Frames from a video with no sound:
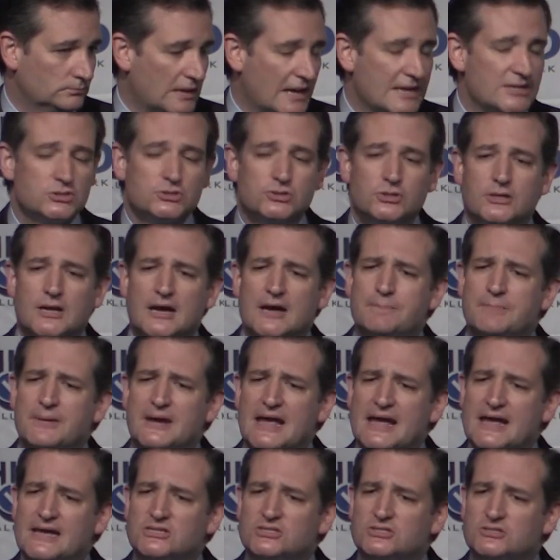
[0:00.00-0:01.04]
I stood up and
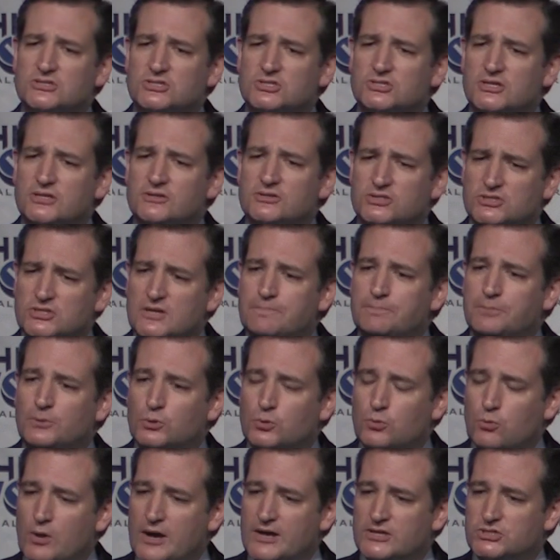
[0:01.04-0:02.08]
asked the simple
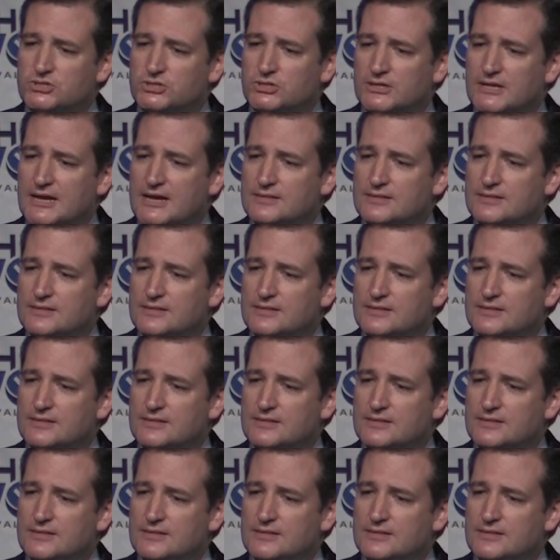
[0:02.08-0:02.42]
question,